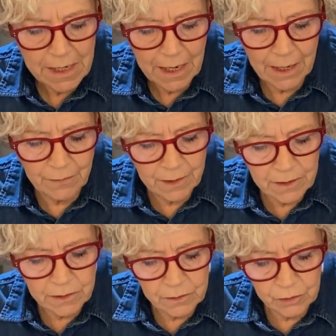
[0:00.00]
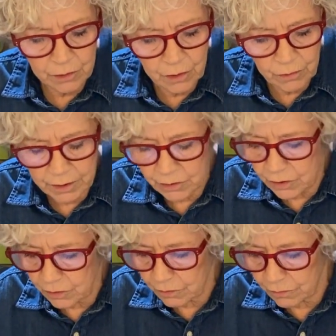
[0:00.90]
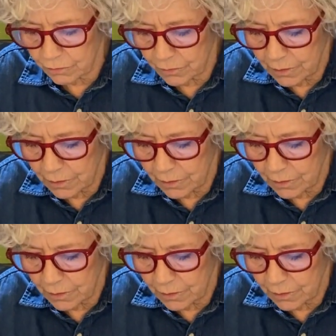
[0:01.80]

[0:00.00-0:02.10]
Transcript: And then you're going to